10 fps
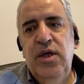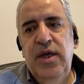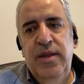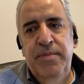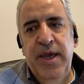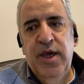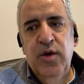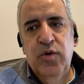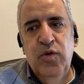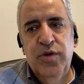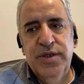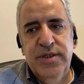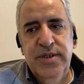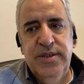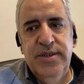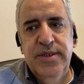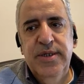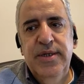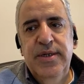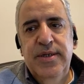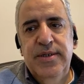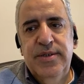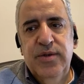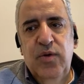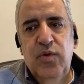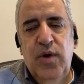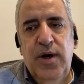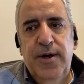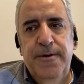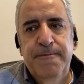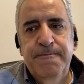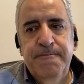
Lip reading: and making courses. So.